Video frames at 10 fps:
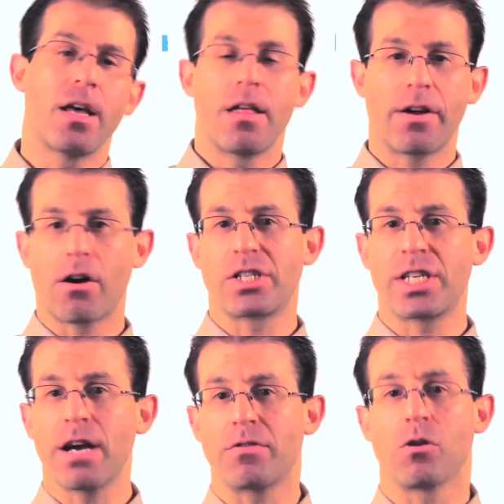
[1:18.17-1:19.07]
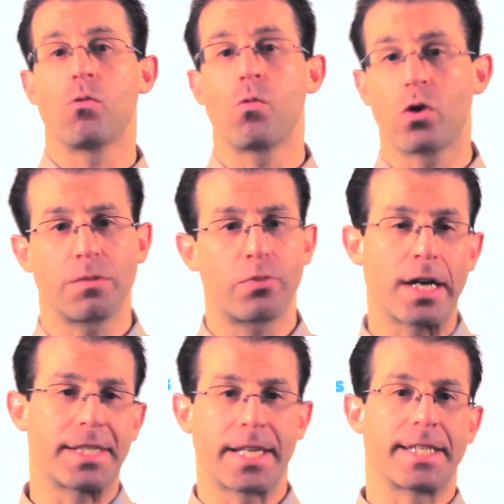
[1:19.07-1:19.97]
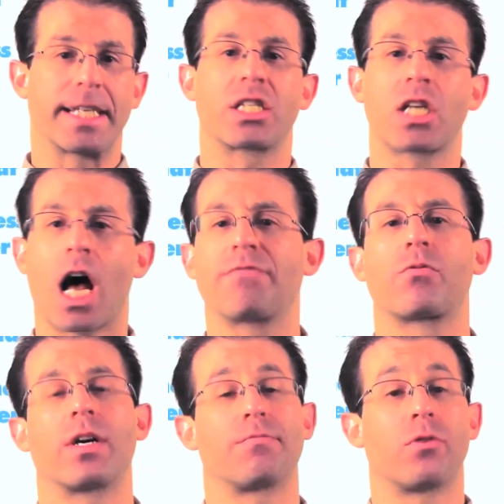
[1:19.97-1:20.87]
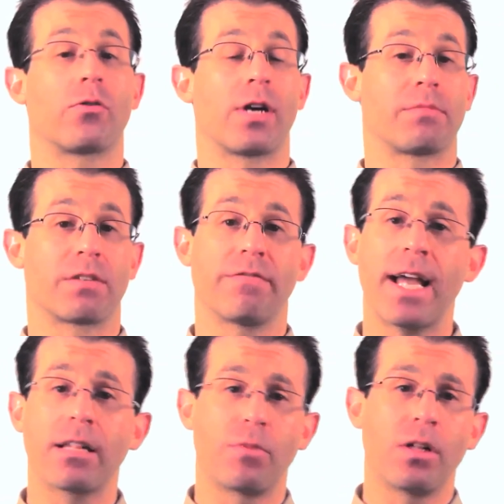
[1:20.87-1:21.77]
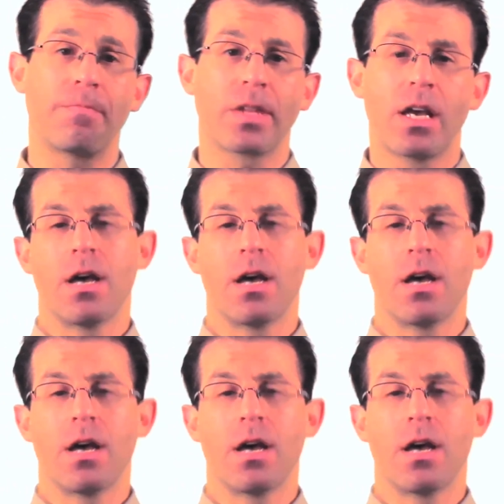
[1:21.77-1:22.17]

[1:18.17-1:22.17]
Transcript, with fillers: There are several word processing software programs available,